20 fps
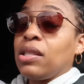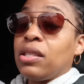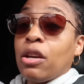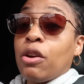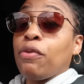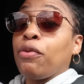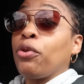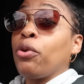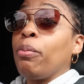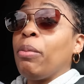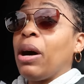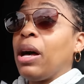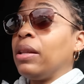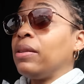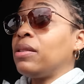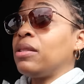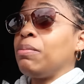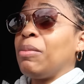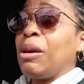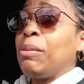several
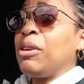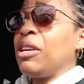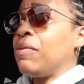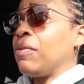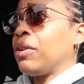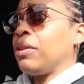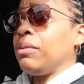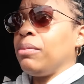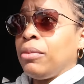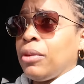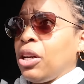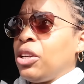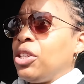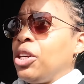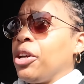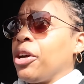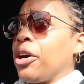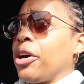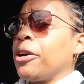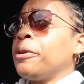months, maybe even a
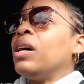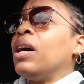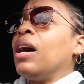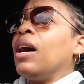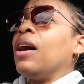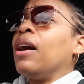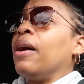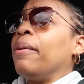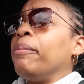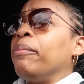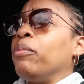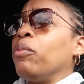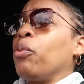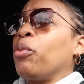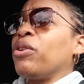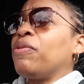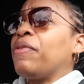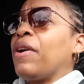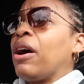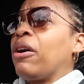year, um,
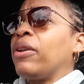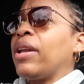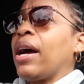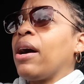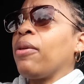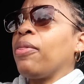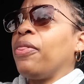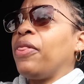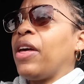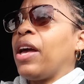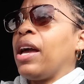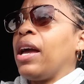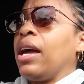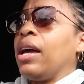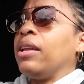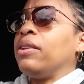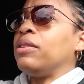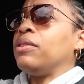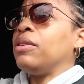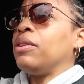we found out
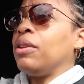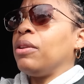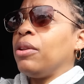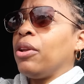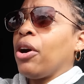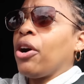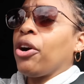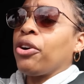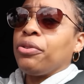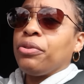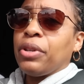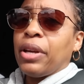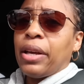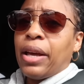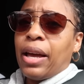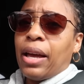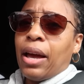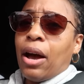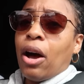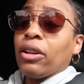that her
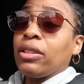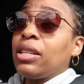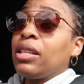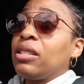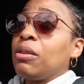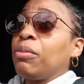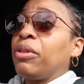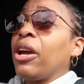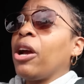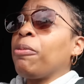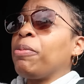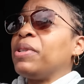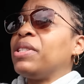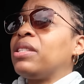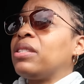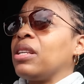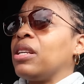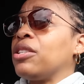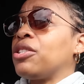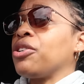autism therapy
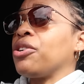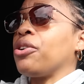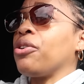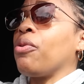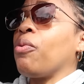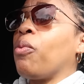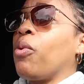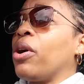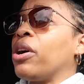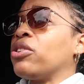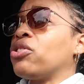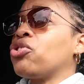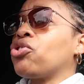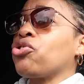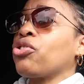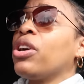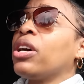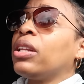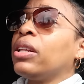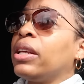center was
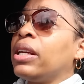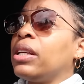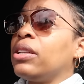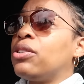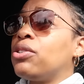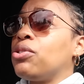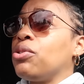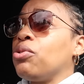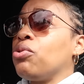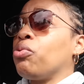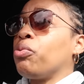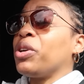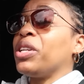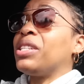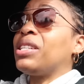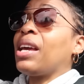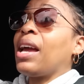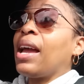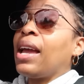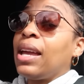struggling to
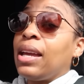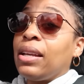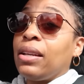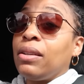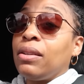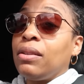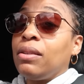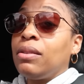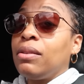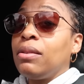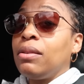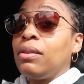retain